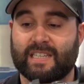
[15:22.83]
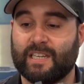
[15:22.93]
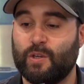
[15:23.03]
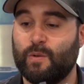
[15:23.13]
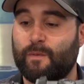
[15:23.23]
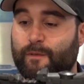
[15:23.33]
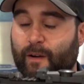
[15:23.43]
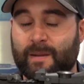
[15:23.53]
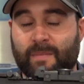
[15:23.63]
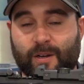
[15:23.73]
Thank you
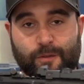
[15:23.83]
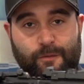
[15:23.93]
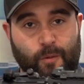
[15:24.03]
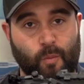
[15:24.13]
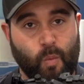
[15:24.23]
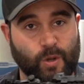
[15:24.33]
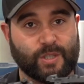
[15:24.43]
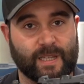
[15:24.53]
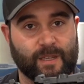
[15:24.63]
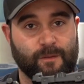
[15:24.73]
very much for
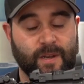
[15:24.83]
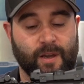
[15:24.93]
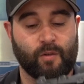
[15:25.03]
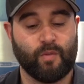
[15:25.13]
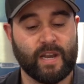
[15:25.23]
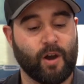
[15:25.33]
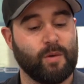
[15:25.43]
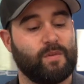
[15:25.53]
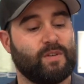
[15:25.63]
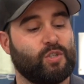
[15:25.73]
watching this video. I really
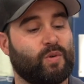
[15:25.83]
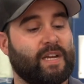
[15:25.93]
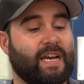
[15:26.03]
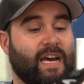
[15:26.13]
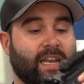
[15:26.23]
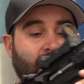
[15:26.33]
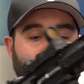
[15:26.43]
hope you've enjoyed it and